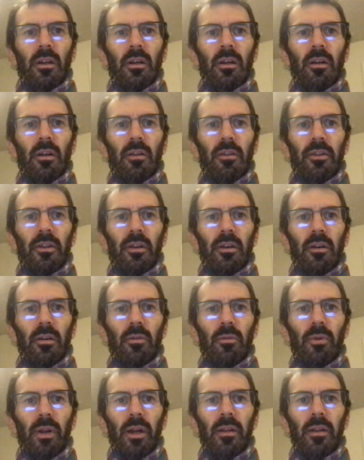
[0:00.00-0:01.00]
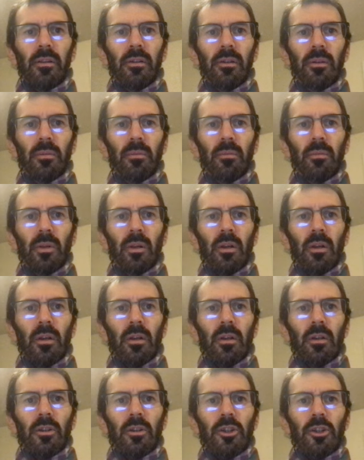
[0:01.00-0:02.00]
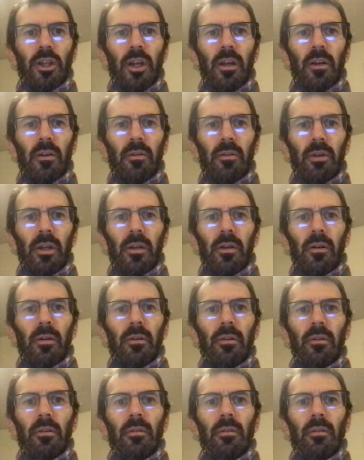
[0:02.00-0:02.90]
the random generator.